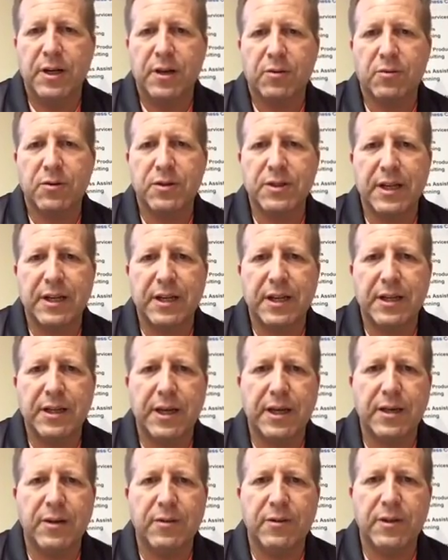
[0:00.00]
because that at the
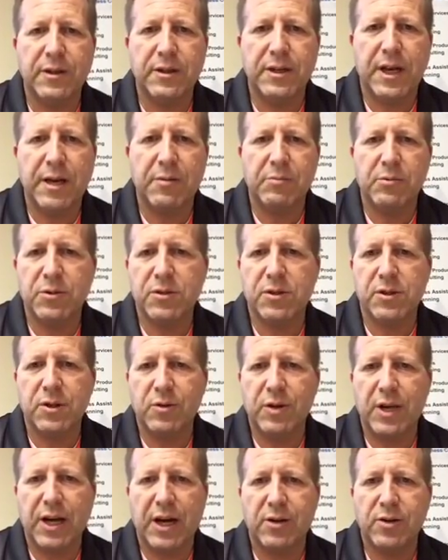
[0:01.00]
end of the day will slow
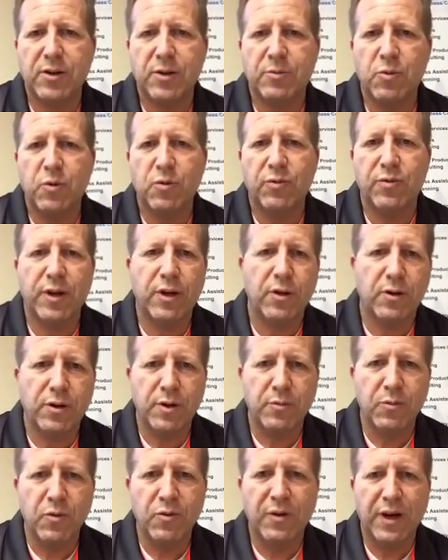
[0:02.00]
down your move in or
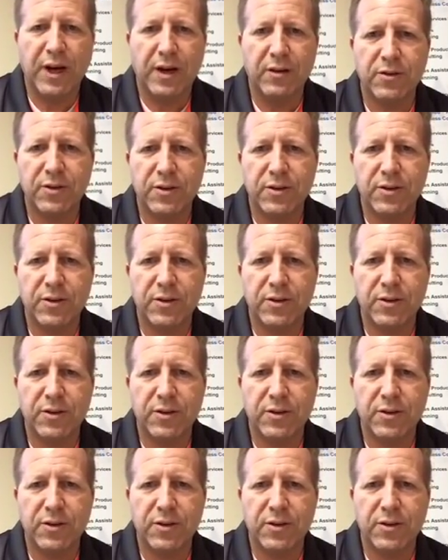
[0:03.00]
your move out.